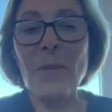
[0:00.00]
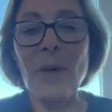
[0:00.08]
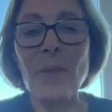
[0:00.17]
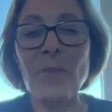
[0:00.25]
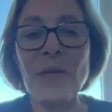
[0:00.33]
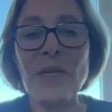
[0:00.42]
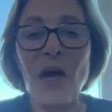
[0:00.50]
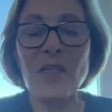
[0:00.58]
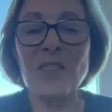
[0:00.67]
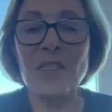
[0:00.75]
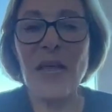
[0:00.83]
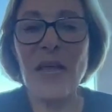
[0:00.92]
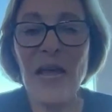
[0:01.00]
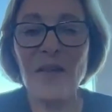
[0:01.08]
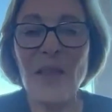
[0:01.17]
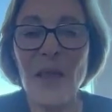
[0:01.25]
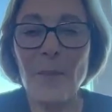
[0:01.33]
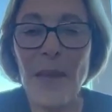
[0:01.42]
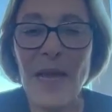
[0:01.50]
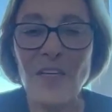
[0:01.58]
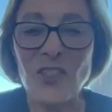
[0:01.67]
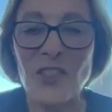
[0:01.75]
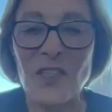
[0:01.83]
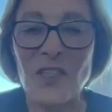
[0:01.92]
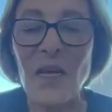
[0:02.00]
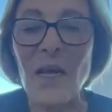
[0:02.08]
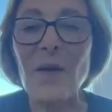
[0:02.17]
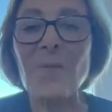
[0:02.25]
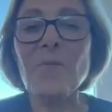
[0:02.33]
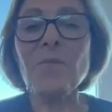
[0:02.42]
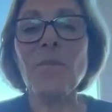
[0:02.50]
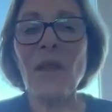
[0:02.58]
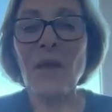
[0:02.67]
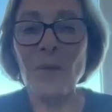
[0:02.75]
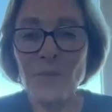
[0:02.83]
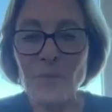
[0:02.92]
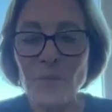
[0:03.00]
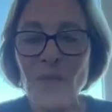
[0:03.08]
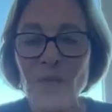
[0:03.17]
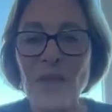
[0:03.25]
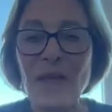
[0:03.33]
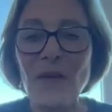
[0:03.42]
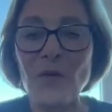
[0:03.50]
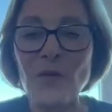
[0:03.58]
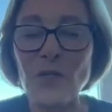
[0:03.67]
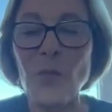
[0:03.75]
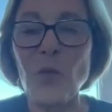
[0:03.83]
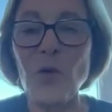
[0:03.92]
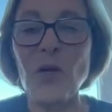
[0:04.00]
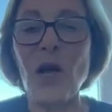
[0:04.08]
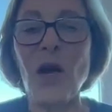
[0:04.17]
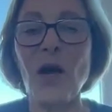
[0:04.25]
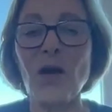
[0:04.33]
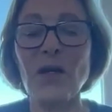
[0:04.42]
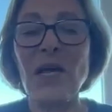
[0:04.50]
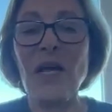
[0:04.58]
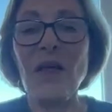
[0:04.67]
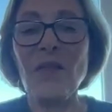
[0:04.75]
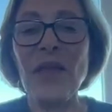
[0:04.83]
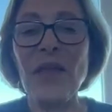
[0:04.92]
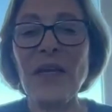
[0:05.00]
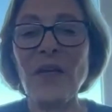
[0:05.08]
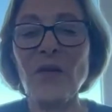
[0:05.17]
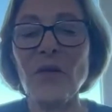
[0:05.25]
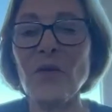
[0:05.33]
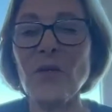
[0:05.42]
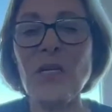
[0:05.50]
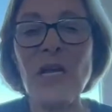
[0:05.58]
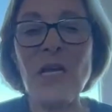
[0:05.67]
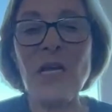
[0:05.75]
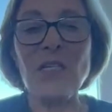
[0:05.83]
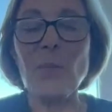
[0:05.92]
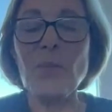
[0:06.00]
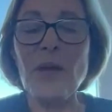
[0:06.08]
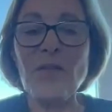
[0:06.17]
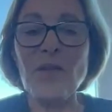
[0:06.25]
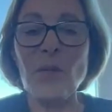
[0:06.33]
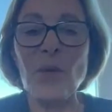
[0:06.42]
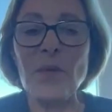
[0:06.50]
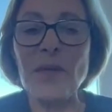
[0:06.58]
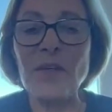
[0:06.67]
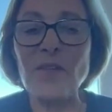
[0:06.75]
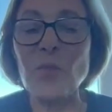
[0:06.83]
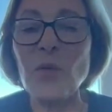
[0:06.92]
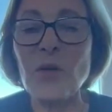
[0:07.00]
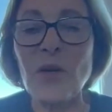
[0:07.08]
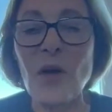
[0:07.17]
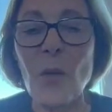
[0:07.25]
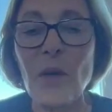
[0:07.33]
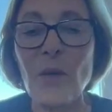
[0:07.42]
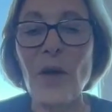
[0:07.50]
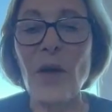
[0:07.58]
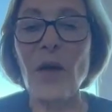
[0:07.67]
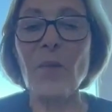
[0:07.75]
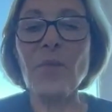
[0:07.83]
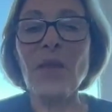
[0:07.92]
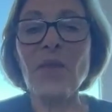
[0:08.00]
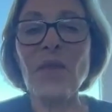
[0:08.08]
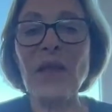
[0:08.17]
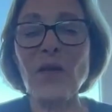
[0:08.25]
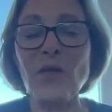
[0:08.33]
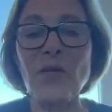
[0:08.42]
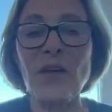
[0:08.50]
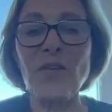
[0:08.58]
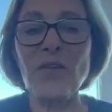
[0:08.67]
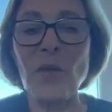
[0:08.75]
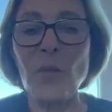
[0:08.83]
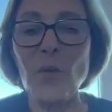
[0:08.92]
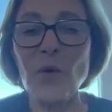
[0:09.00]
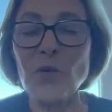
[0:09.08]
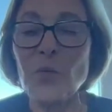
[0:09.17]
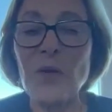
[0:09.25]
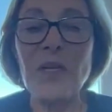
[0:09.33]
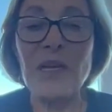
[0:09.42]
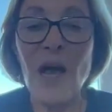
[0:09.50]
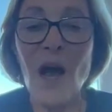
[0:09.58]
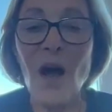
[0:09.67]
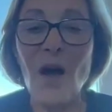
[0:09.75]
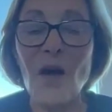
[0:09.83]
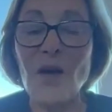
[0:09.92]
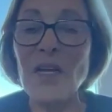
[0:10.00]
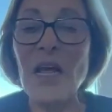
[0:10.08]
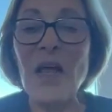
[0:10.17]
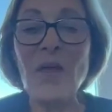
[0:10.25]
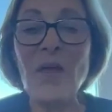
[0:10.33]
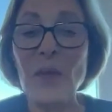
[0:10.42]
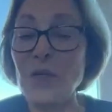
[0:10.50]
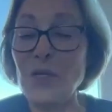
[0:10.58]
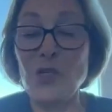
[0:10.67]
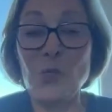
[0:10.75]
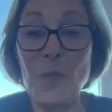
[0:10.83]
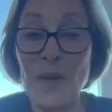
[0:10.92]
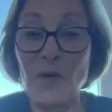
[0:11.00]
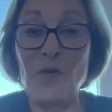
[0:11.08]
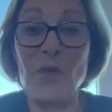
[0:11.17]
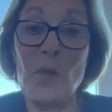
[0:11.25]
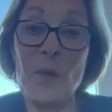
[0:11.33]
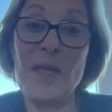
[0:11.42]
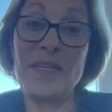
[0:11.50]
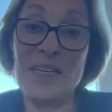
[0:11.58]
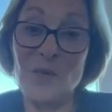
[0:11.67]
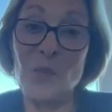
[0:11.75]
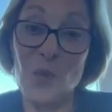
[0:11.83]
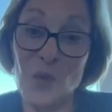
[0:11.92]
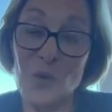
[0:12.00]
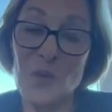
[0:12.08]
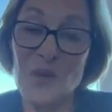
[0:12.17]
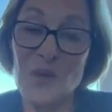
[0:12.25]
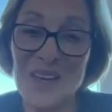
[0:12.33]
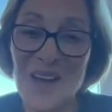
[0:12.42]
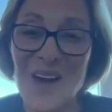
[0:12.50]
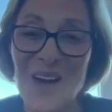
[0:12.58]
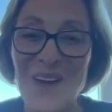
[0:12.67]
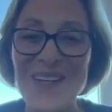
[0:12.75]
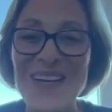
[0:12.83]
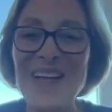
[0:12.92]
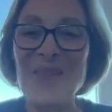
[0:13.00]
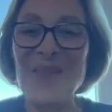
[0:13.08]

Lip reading: But because they had that passion, they learned to work hard. They learned to pivot when things weren't going well. They learned that if they worked really hard, they would do better than when they didn't work really hard.